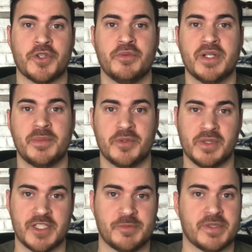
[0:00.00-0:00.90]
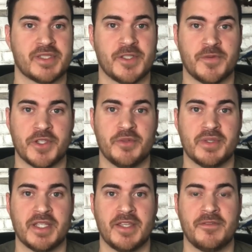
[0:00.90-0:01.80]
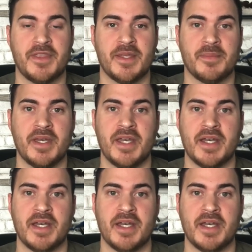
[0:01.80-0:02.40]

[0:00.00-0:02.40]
You want to be really specific. You want to give them